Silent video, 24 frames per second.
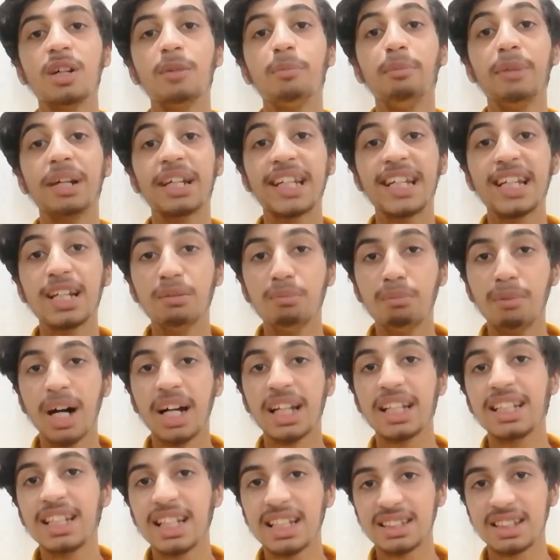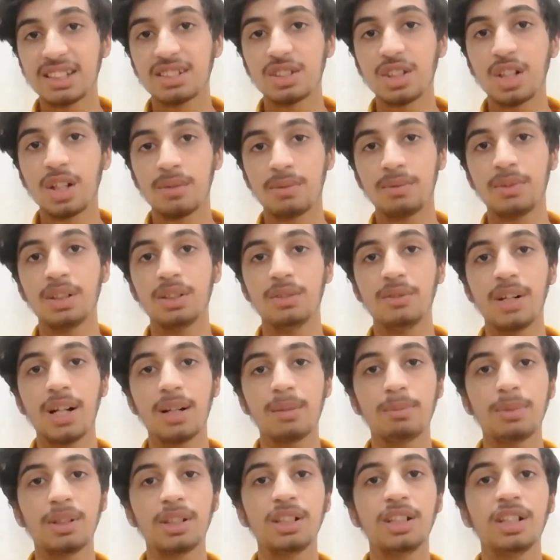making money as a software
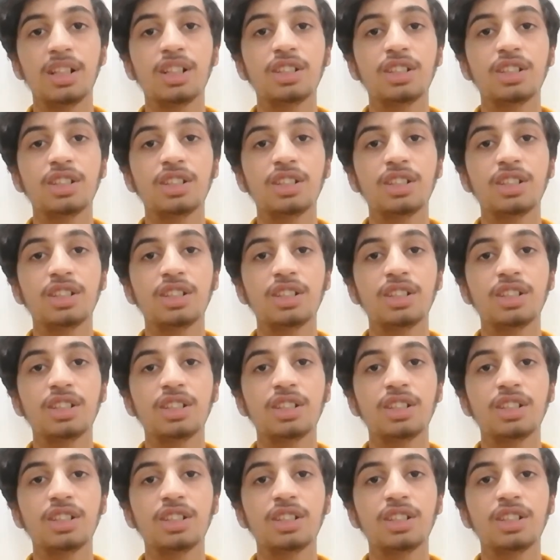developer.